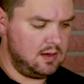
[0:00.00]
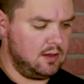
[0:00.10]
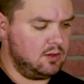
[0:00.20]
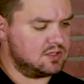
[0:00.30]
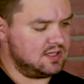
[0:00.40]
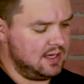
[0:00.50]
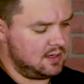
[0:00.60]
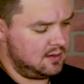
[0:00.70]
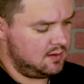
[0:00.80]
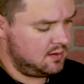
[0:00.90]
Now it looks
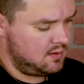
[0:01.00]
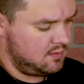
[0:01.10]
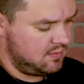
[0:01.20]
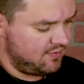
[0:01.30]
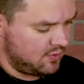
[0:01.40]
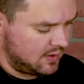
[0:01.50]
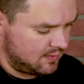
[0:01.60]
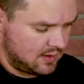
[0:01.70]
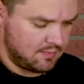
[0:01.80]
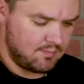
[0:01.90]
like,
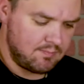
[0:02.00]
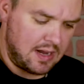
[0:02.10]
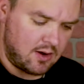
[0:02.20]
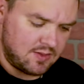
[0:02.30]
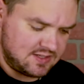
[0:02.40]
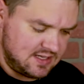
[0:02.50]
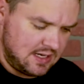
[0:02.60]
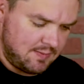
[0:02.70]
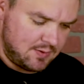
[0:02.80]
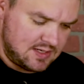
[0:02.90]
before I power this
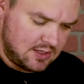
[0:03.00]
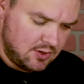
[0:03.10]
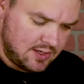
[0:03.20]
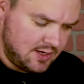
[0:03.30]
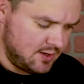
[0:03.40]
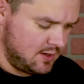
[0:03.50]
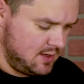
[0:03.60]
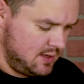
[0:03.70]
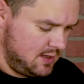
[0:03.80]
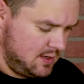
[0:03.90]
thing up, I want to take a look here.
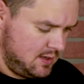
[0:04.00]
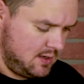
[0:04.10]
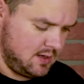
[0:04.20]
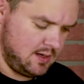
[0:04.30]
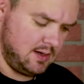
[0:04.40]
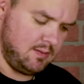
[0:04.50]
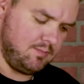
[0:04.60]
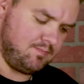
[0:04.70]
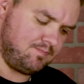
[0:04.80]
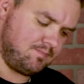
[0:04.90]

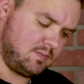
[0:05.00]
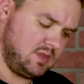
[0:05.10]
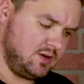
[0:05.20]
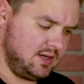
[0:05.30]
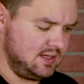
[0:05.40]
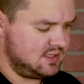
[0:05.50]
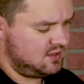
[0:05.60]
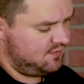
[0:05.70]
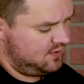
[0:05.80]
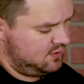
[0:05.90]
There is a
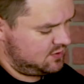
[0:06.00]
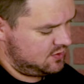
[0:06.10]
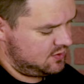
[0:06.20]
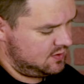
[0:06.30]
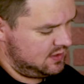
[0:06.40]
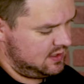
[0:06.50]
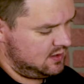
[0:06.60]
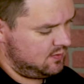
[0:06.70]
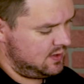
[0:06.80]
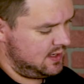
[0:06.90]
diffuser in
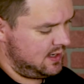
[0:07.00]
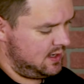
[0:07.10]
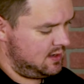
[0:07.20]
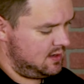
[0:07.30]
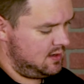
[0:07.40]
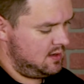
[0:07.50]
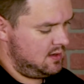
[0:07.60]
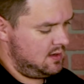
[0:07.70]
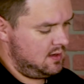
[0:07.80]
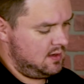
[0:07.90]
the way.
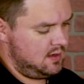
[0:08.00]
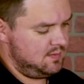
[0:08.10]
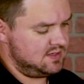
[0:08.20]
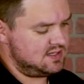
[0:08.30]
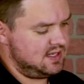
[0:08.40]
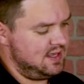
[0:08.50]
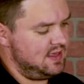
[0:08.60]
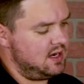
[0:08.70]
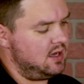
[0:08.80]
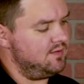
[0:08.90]
I'm going to slide
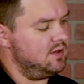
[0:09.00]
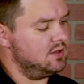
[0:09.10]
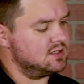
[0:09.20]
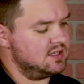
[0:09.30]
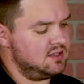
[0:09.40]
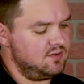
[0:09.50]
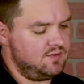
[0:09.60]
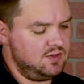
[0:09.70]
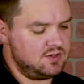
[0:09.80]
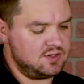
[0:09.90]
that off. It looks like the
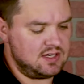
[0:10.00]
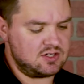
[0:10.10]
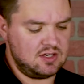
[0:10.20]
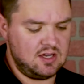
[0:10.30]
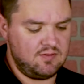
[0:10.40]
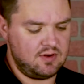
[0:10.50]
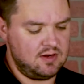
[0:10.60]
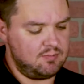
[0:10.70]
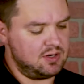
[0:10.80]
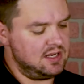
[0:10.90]
diffuser is actually covered
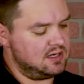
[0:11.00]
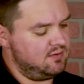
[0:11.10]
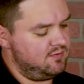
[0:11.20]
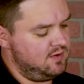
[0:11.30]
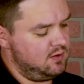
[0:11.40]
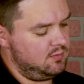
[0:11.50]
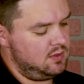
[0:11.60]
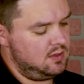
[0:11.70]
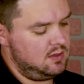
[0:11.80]
in a protective film.